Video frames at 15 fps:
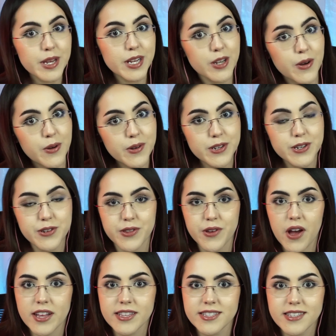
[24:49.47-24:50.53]
know your
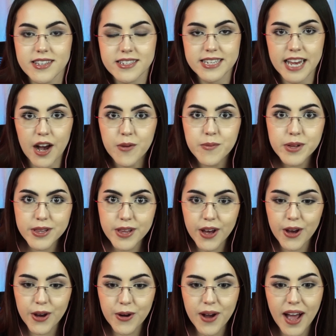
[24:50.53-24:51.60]
thoughts down
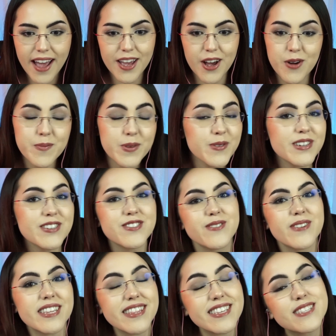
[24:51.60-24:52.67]
below. I hope you
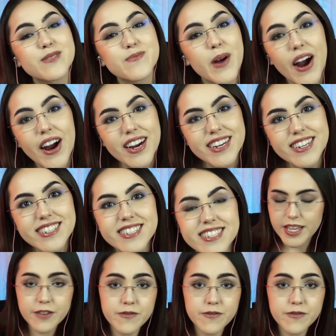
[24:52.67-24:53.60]
enjoyed this part.